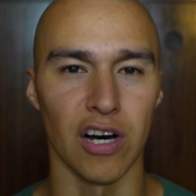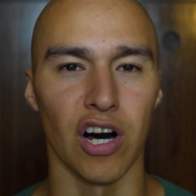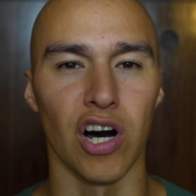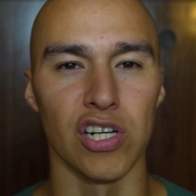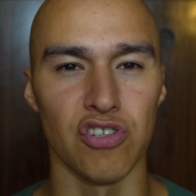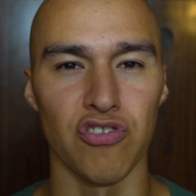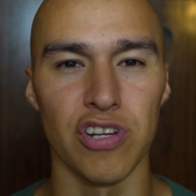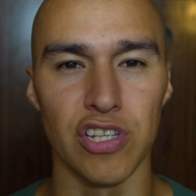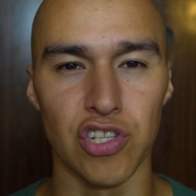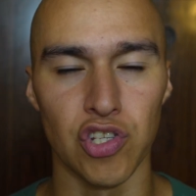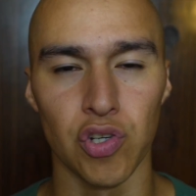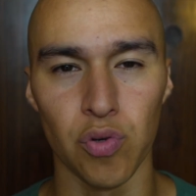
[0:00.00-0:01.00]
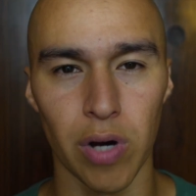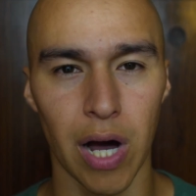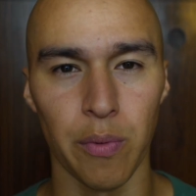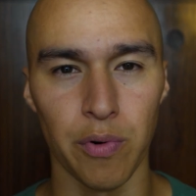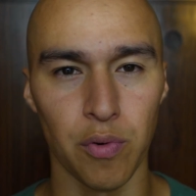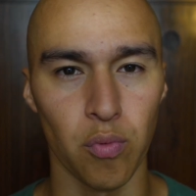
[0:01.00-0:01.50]

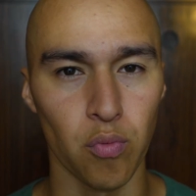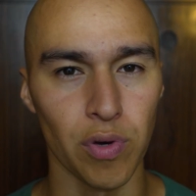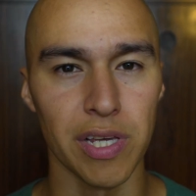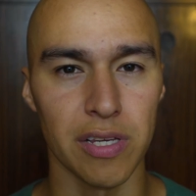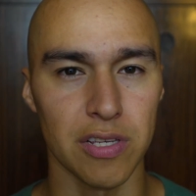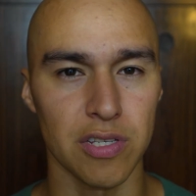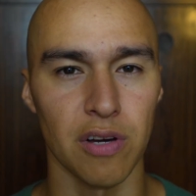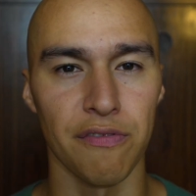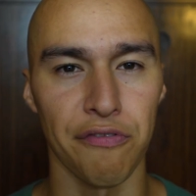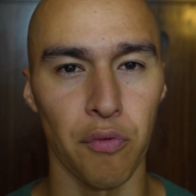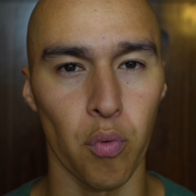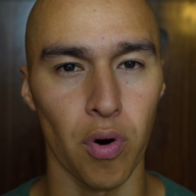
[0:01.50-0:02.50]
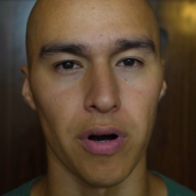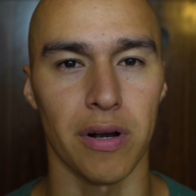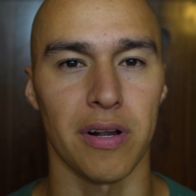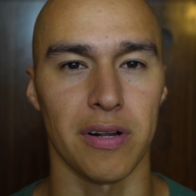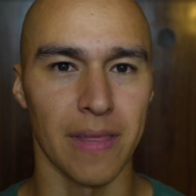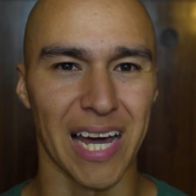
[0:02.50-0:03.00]
102-hour weeks of work.